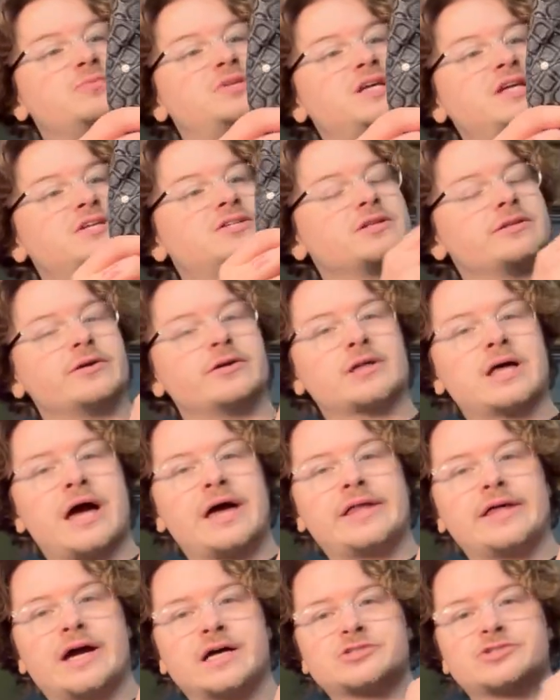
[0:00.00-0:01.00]
decent little
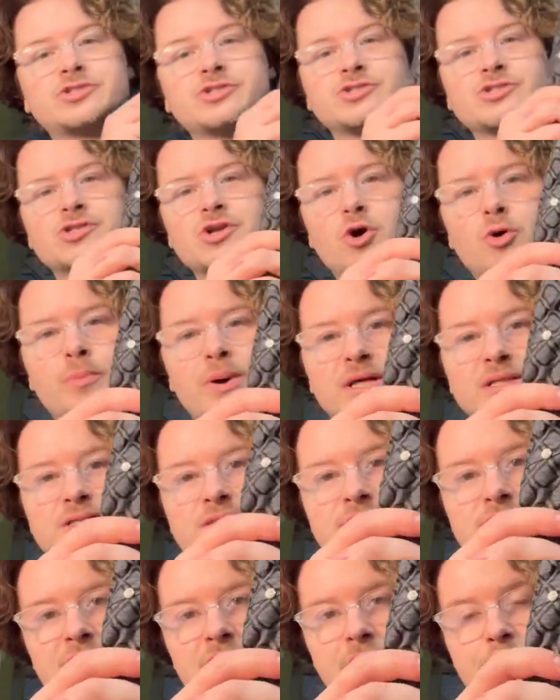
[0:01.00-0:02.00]
Helly Hansen snow
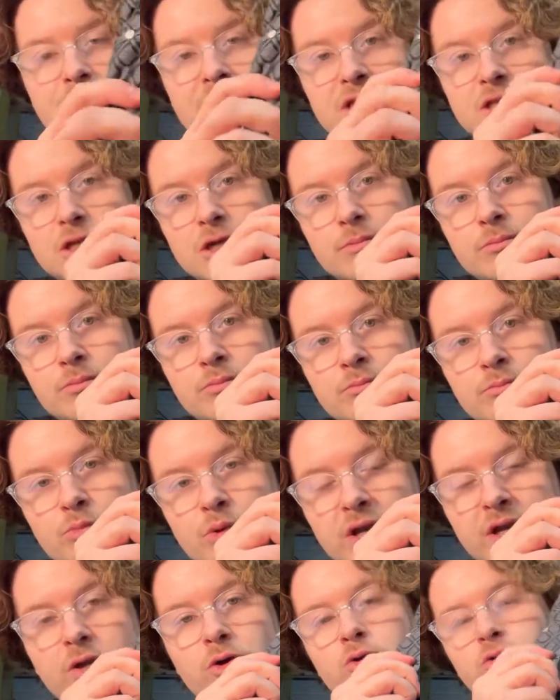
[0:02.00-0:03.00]
pants in a medium
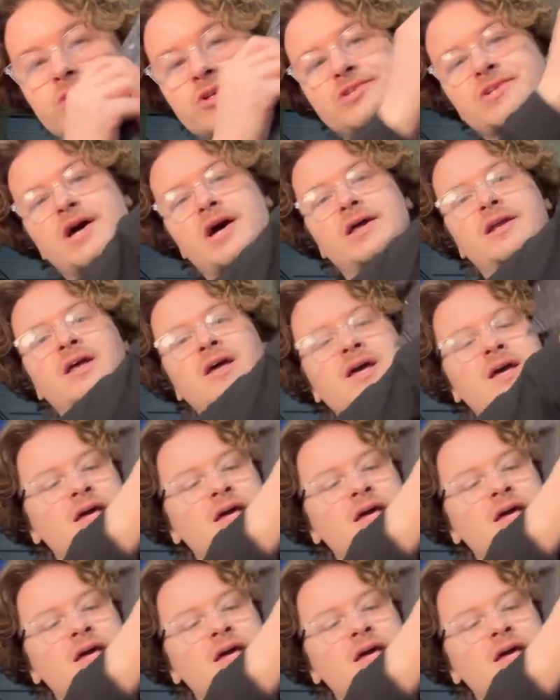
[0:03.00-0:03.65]
pretty cool design.